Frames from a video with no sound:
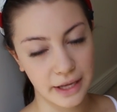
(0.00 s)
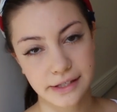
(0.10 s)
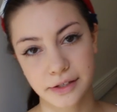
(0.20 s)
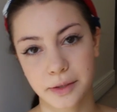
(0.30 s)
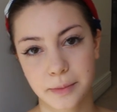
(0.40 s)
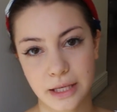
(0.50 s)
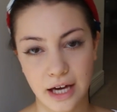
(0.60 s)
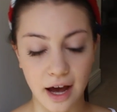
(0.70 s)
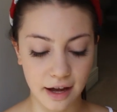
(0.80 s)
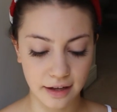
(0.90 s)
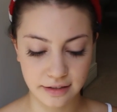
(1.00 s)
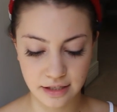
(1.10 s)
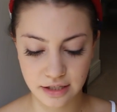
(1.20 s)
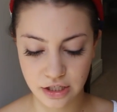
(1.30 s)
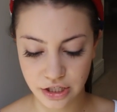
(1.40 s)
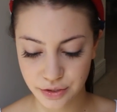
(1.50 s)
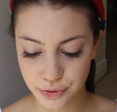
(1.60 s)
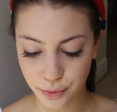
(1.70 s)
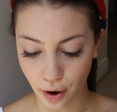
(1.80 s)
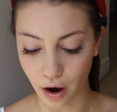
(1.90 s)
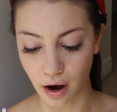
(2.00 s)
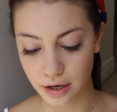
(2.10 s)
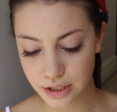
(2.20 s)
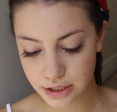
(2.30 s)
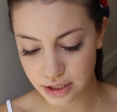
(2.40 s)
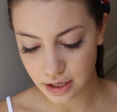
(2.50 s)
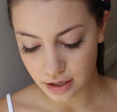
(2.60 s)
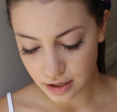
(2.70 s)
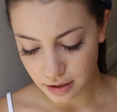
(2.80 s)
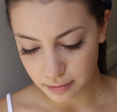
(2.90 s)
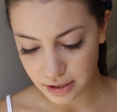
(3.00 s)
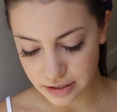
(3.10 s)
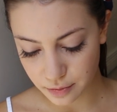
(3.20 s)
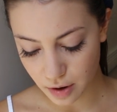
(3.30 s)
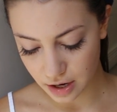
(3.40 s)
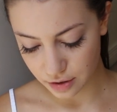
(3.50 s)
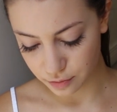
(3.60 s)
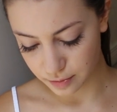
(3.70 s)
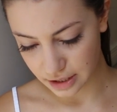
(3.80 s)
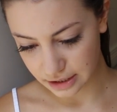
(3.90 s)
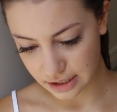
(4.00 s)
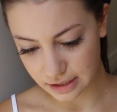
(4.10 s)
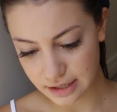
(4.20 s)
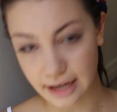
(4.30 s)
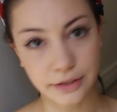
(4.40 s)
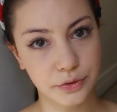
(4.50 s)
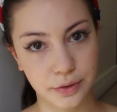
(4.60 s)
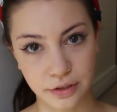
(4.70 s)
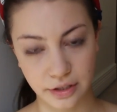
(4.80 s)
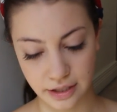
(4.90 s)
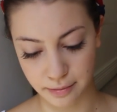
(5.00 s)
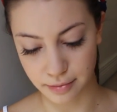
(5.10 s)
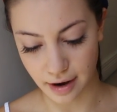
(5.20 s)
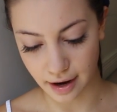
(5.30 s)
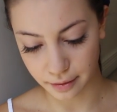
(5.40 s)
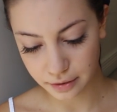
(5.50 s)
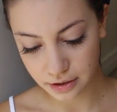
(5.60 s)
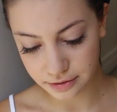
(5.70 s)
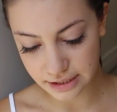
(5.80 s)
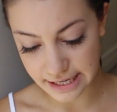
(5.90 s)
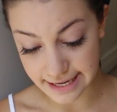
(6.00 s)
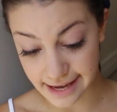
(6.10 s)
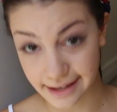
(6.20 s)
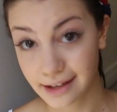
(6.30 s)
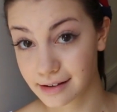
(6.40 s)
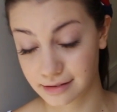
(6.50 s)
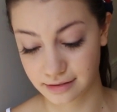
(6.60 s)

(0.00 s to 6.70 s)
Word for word: pencil because it's just too harsh because I want a really natural looking brow today.